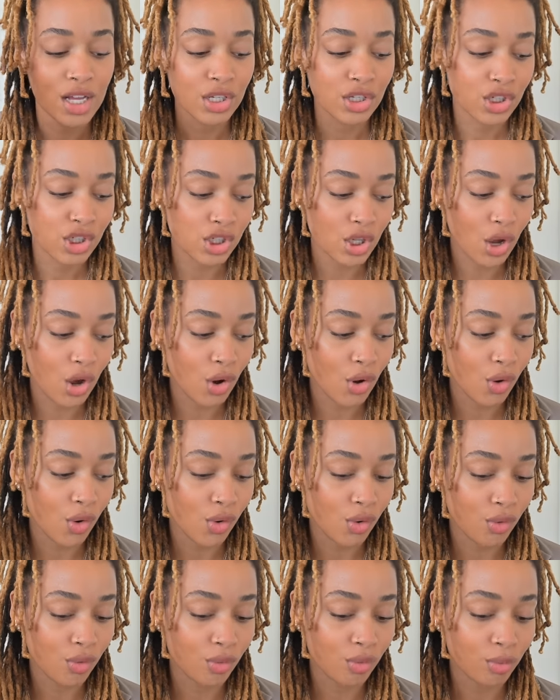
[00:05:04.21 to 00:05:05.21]

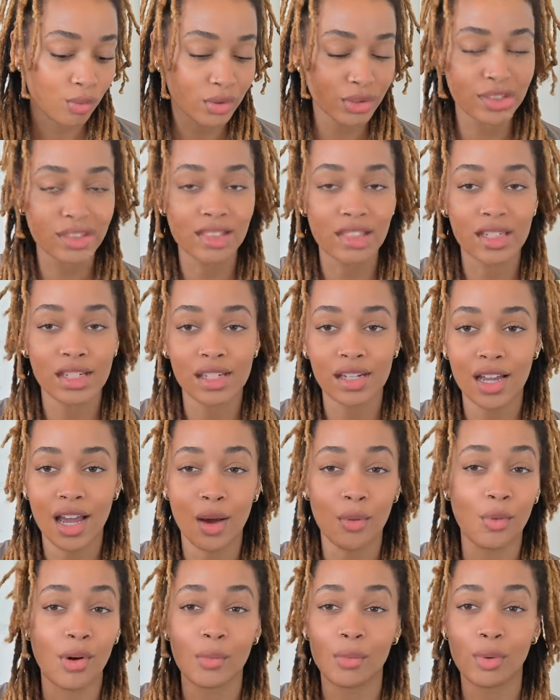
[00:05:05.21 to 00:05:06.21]
So we'll see
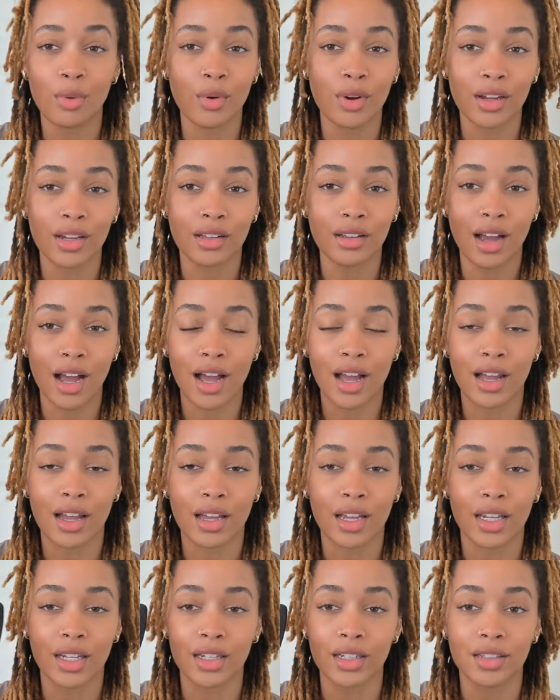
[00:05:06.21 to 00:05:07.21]
at what point
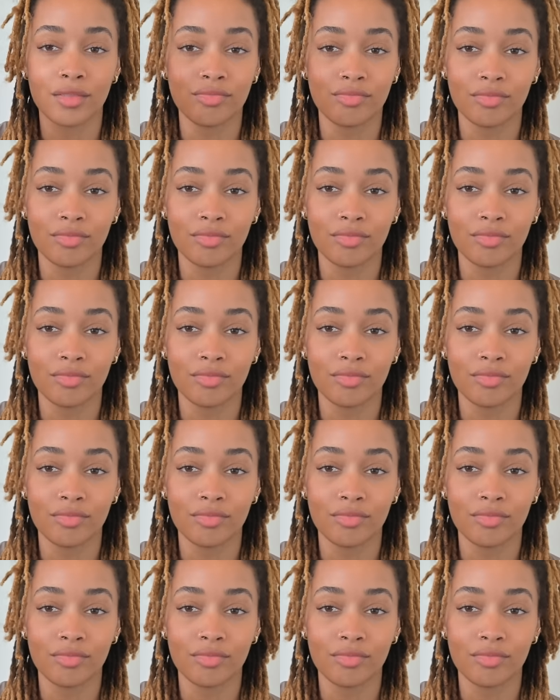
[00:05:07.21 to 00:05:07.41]
I